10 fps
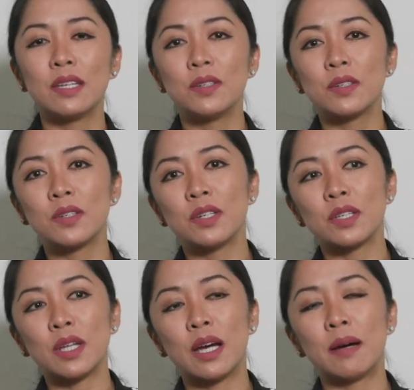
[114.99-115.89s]
you
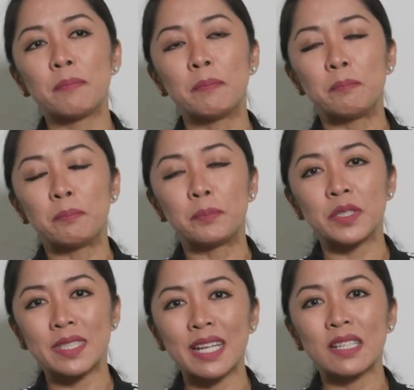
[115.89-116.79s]
could
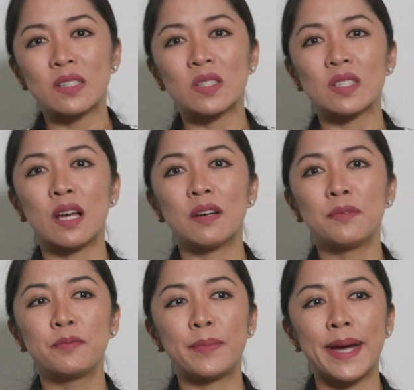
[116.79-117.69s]
protect
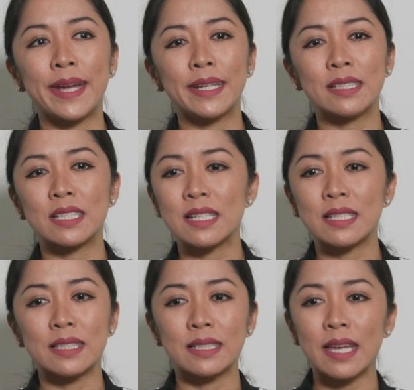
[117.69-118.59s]
yourself by
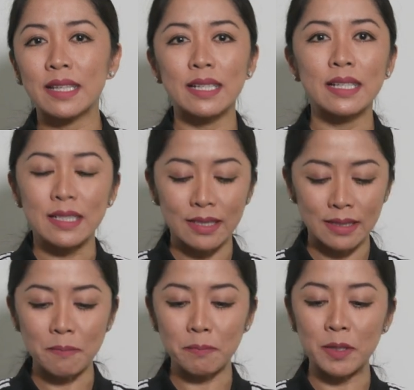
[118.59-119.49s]
just getting a
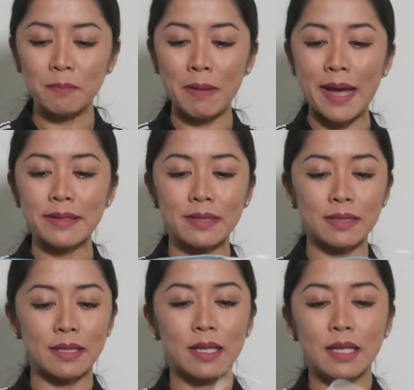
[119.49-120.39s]
simple
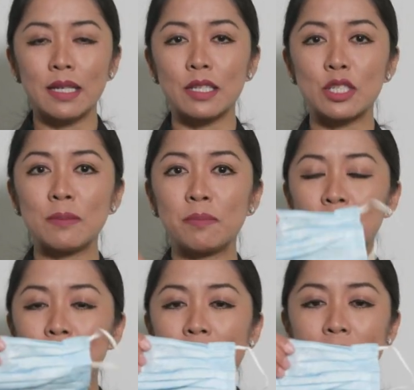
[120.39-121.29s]
mask, a
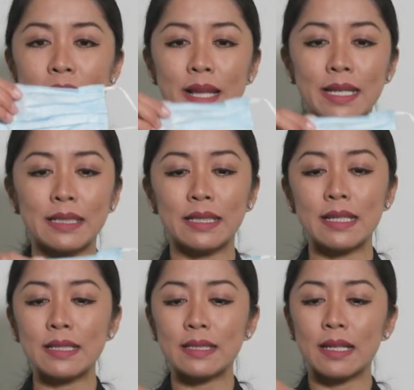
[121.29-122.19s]
cheaper mask like
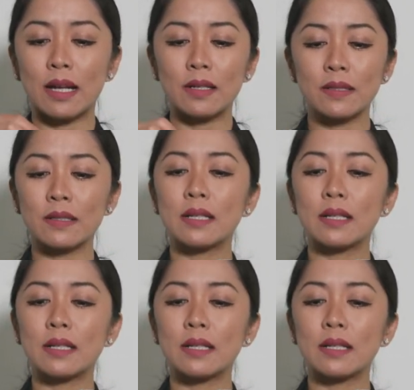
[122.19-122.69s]
this. It also